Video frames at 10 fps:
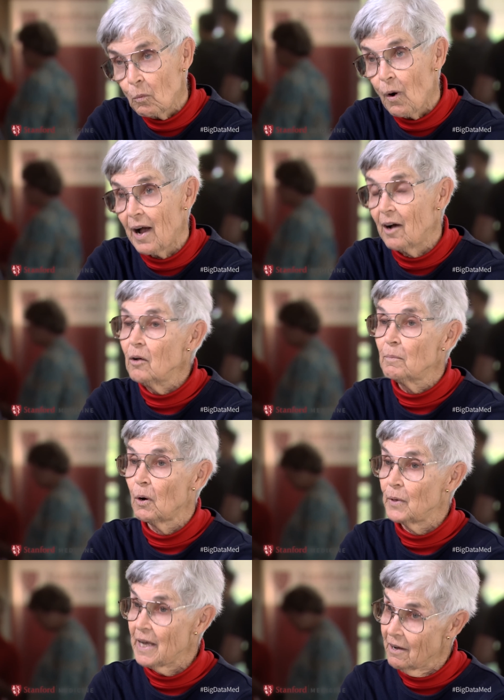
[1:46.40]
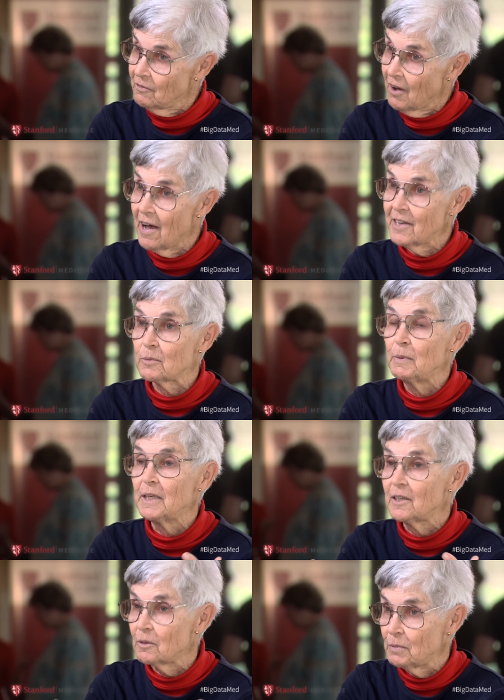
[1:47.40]
while, but imagine. we have
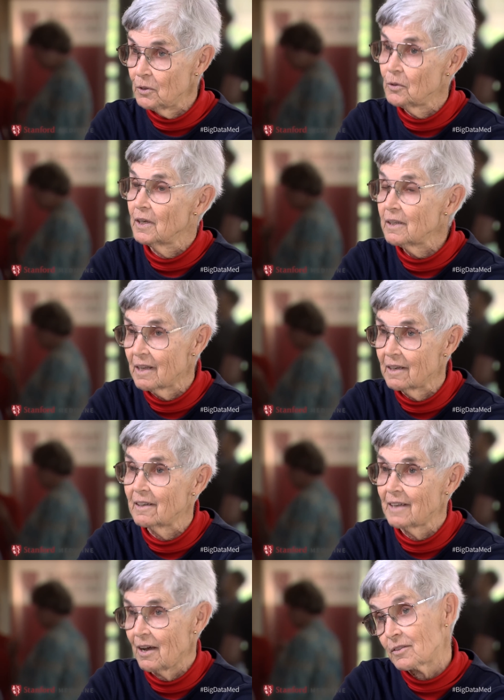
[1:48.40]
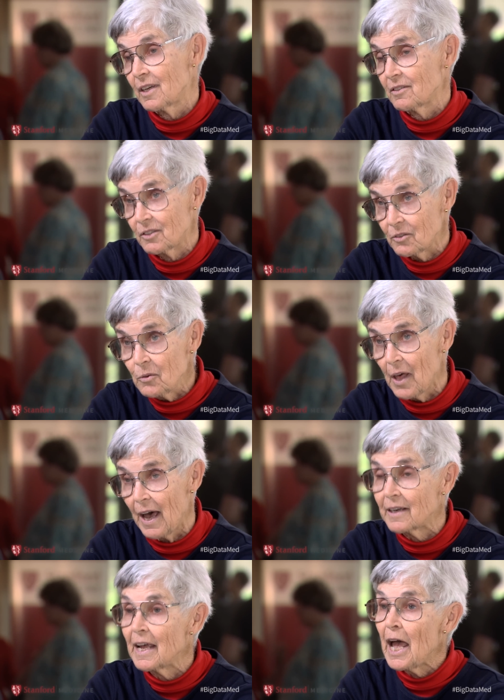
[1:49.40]
high-speed computing that allows us to do
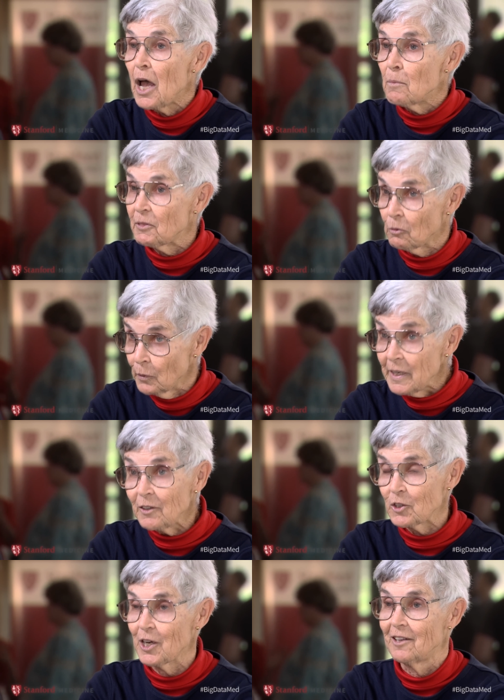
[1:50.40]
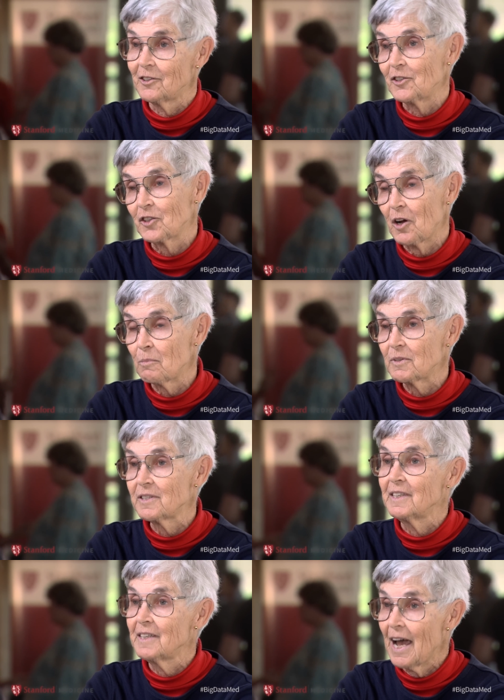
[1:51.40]
that. But the real challenge comes
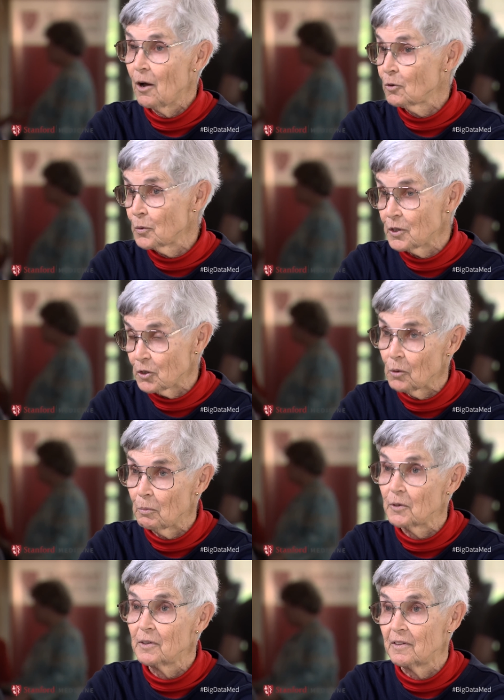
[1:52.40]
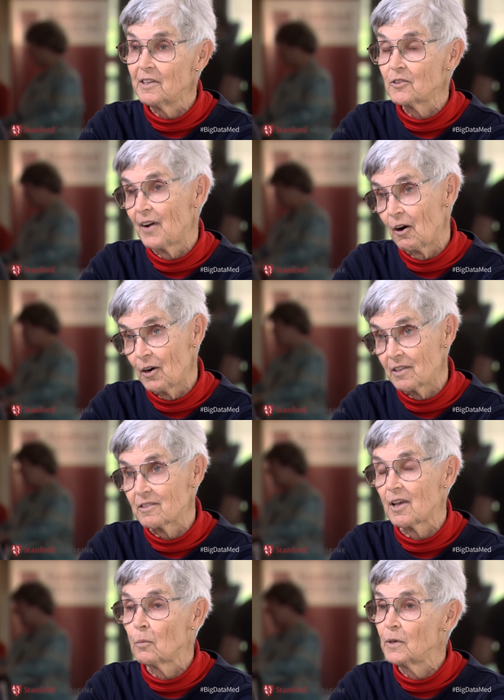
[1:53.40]
in, in how to interpret these
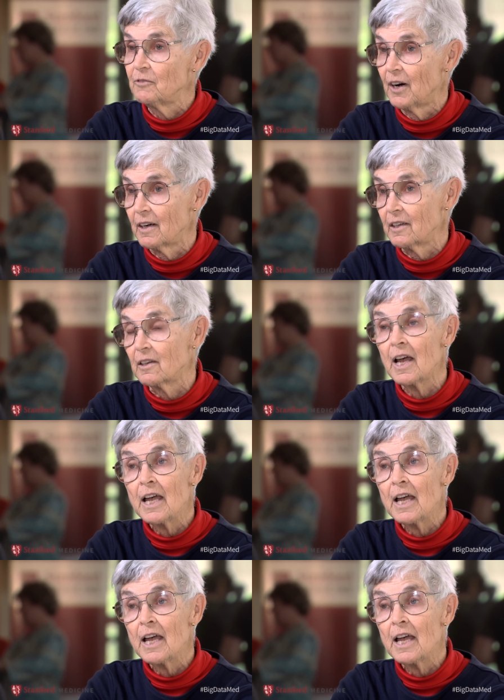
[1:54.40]
variants that we find